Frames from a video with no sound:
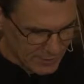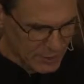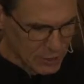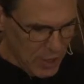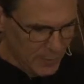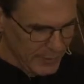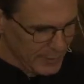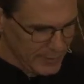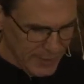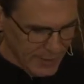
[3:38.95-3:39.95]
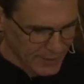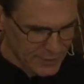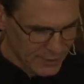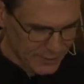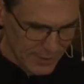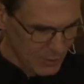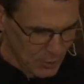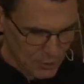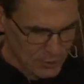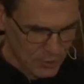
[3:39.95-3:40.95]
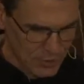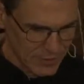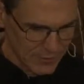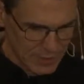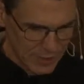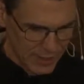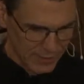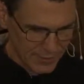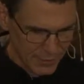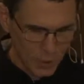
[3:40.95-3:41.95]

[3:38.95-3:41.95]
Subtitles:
stomping things and all sorts of exciting,